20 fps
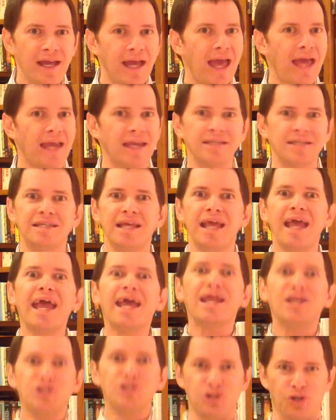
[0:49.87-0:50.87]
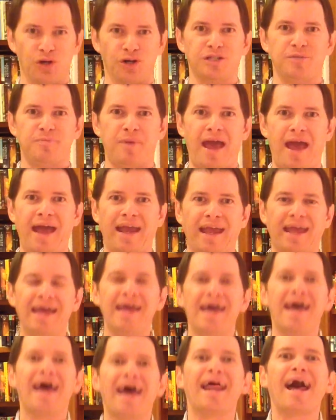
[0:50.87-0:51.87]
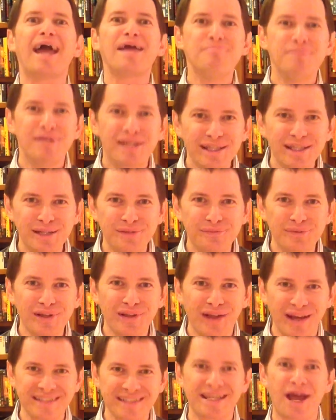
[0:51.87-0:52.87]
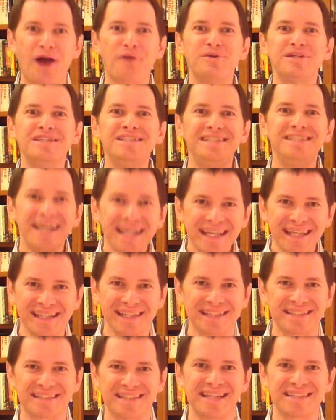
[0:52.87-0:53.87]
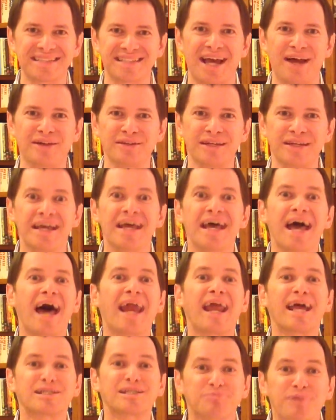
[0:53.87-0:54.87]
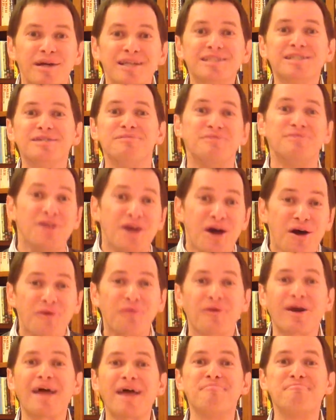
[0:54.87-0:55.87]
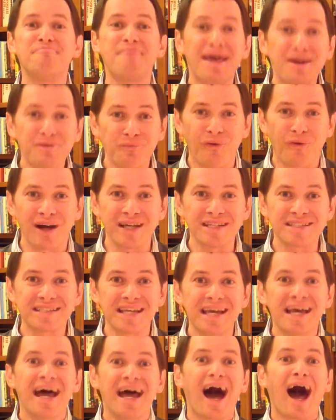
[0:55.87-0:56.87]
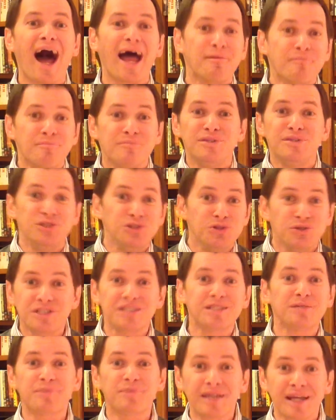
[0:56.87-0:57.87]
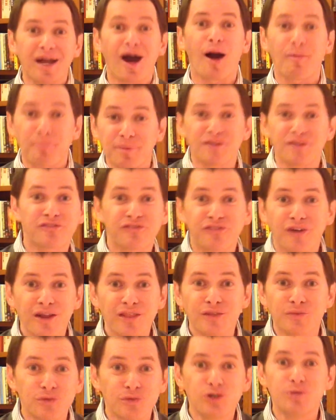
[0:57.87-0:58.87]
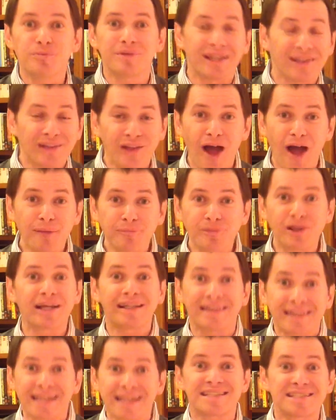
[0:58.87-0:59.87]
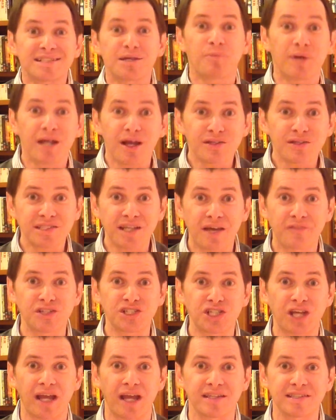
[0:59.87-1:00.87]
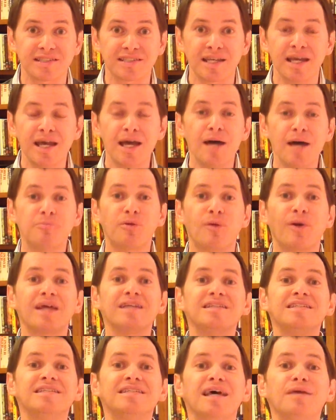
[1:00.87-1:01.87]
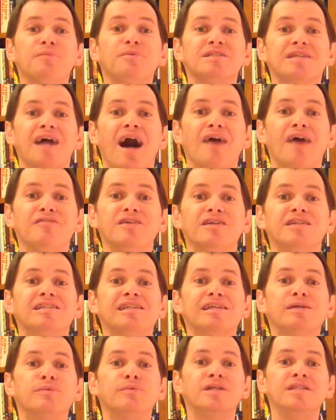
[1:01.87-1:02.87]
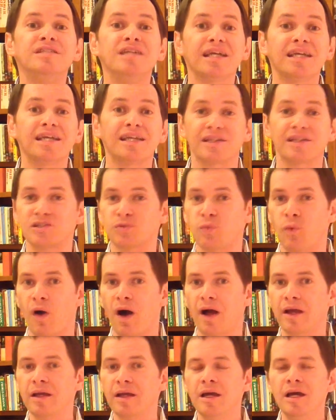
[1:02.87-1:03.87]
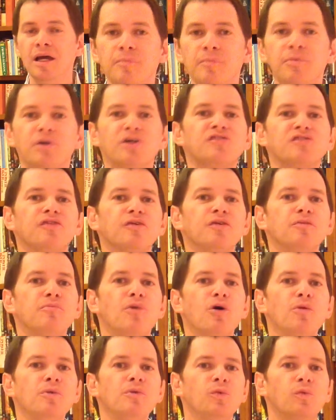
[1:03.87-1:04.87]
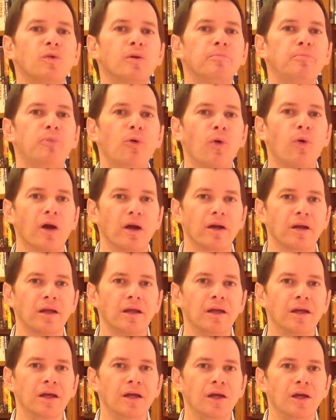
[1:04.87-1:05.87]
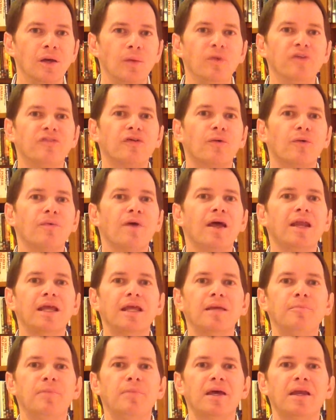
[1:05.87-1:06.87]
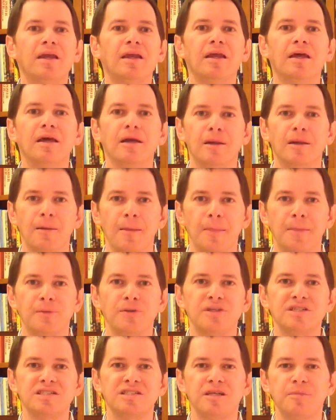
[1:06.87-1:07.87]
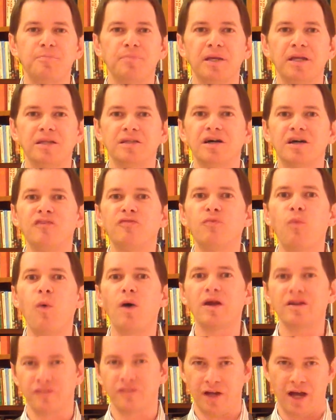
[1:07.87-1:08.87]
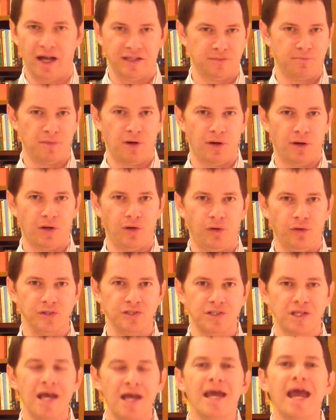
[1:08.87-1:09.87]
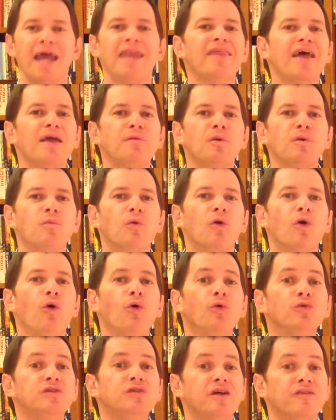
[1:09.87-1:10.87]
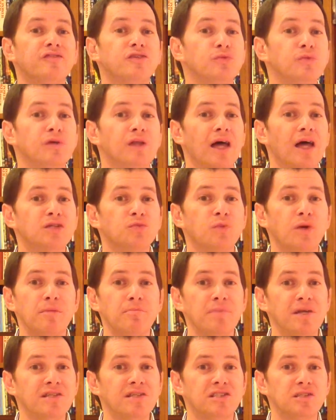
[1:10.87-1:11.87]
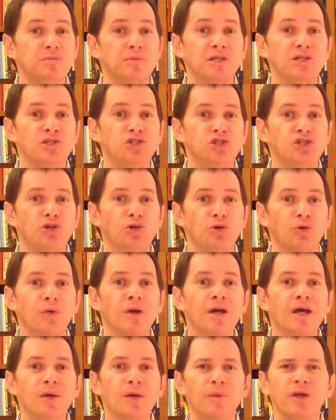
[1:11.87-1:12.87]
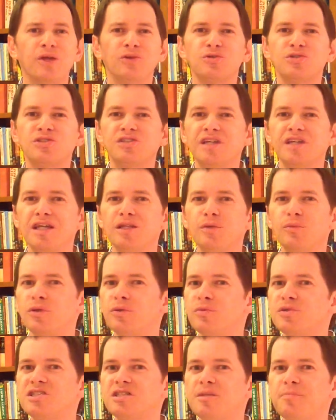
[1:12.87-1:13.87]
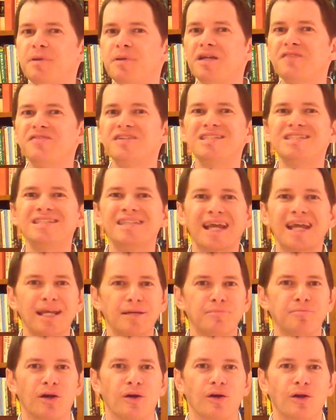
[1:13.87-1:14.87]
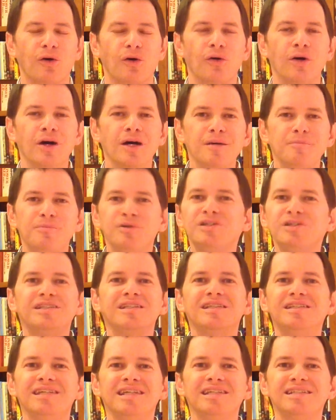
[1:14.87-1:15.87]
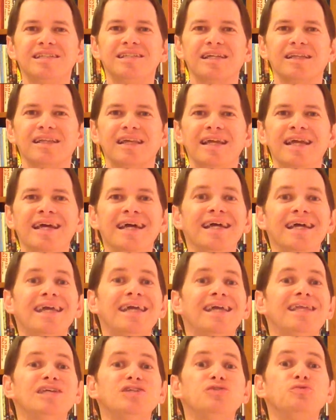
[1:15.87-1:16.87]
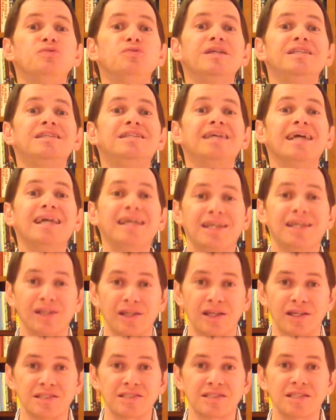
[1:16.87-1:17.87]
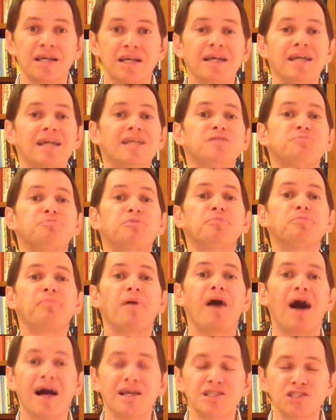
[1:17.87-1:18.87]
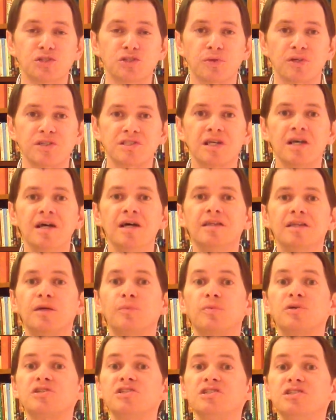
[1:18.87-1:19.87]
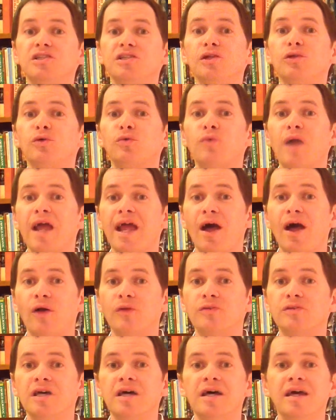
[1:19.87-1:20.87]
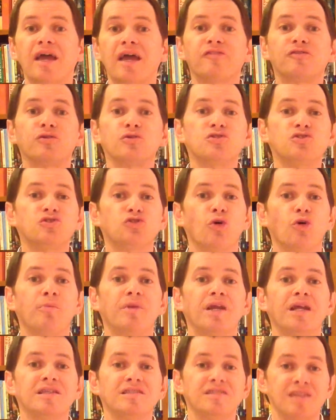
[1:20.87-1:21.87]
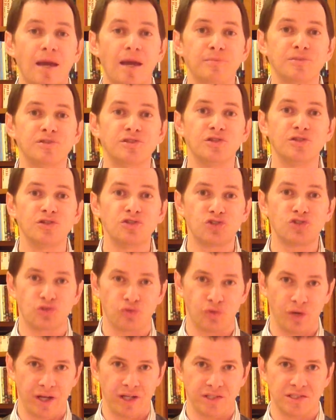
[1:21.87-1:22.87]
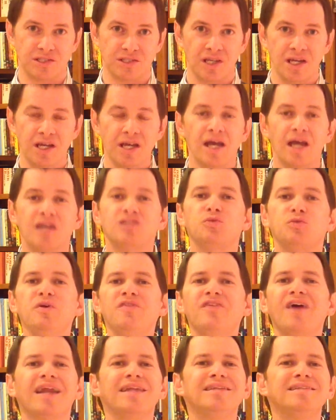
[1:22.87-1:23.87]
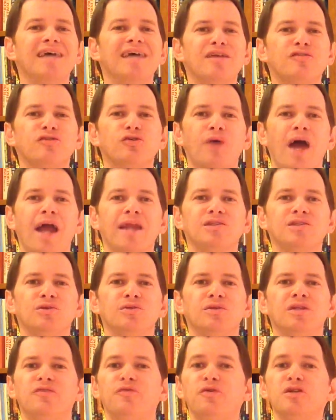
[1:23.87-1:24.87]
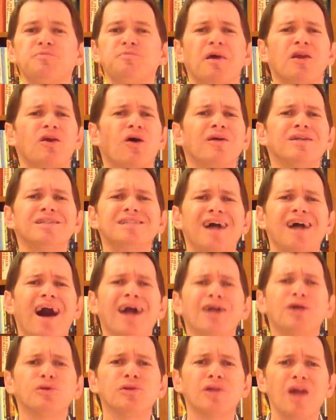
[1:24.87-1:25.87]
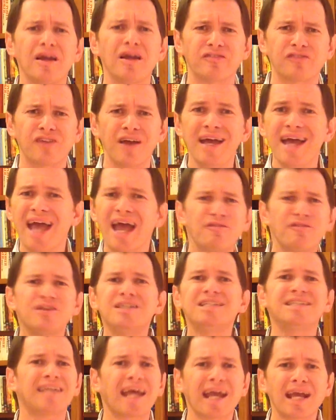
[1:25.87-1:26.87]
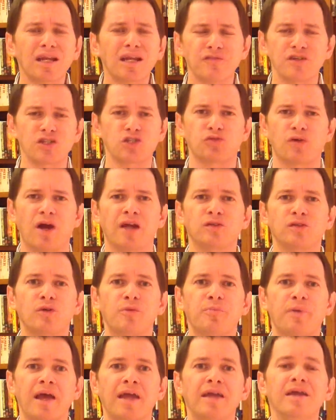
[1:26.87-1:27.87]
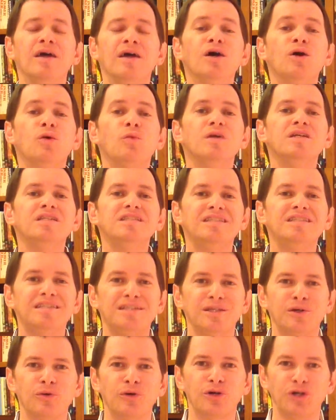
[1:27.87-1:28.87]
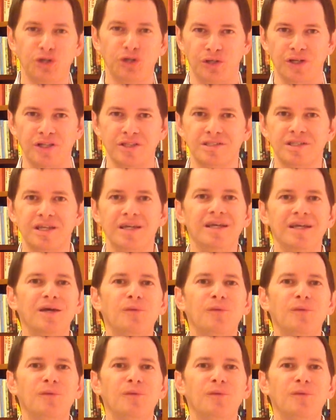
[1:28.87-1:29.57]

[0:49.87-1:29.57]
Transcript: And his head jerked back. And I immediately realized how ridiculous that sounded. And I explained to him, no, what I meant was I'm used to being up in the front of the room in the limelight. Let someone else have a chance. But what I said was obviously ridiculous. Why? Because from the moment we're born, we've already been the recipient of one of God's miracles. And then when we're old enough to realize what it means to be a Jew, we understand that we're the recipient of a second miracle. Because statistically, it is ridiculous it's preposterous that we're still around after so many attempts to destroy us. And so we've got a debt of gratitude that if we spent our entire life, every second of it, trying to repay, we still couldn't.